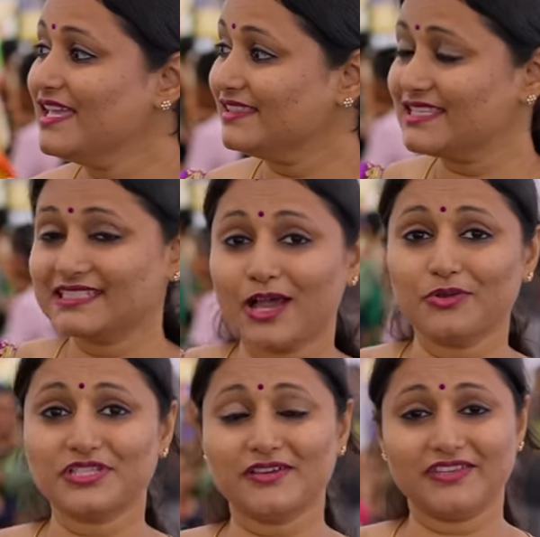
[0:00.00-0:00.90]
This
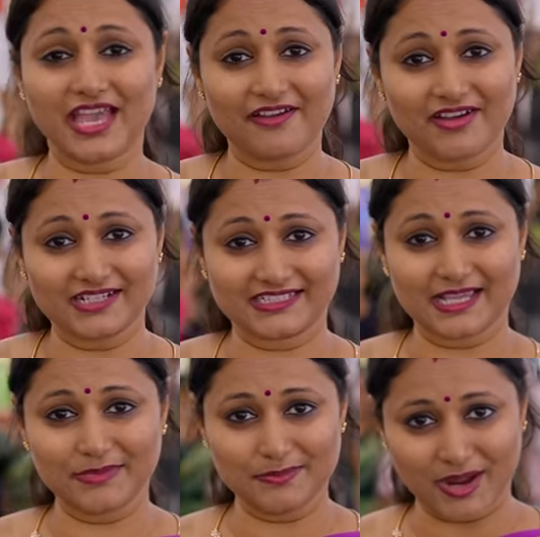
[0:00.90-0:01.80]
counter we have our
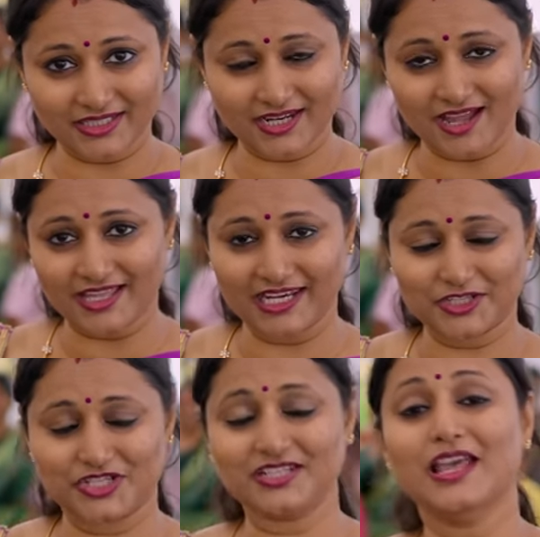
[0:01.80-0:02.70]
semi-matka
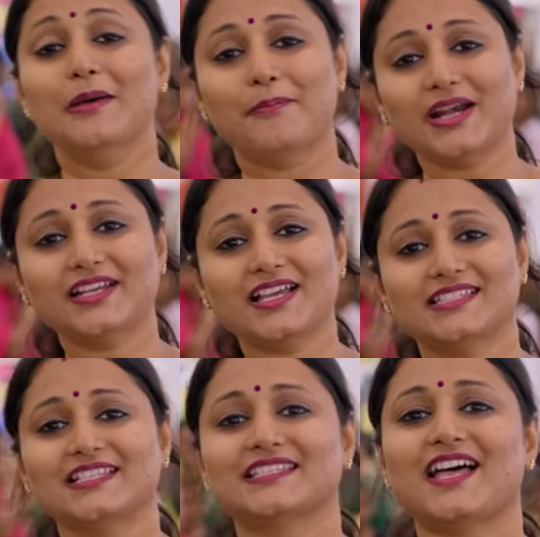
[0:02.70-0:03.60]
collection, matka
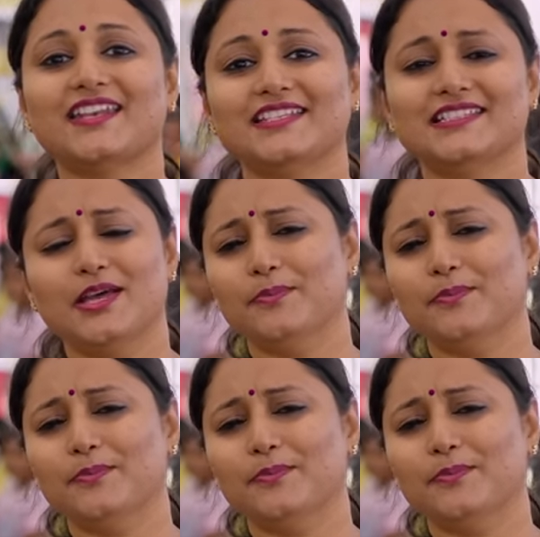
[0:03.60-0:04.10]
silk sarees la